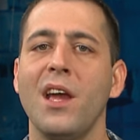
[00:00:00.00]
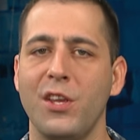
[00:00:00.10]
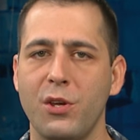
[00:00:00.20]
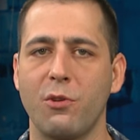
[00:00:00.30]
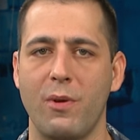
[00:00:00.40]

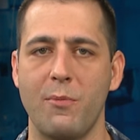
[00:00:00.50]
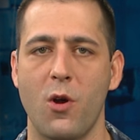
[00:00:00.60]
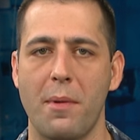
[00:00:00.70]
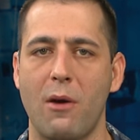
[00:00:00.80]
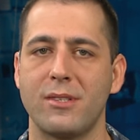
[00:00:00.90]
You can read more
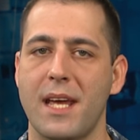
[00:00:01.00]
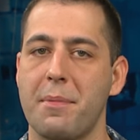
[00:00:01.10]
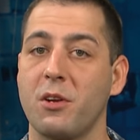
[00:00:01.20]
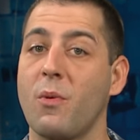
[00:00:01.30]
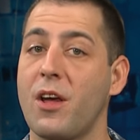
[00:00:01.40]
about what's
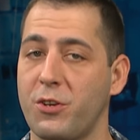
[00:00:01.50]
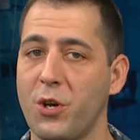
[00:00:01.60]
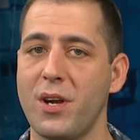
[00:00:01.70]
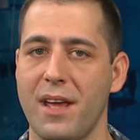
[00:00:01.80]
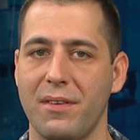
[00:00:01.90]
happening around your
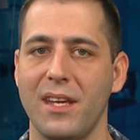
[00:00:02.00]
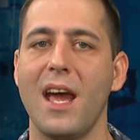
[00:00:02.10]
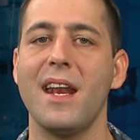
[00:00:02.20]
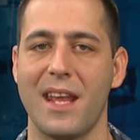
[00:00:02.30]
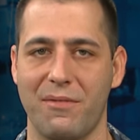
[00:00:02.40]
Navy
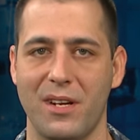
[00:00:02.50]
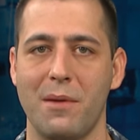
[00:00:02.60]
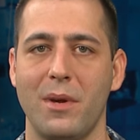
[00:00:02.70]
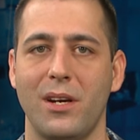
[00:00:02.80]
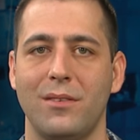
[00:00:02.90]
at
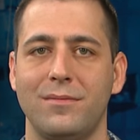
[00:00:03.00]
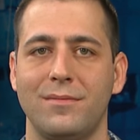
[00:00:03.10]
Navy.mil.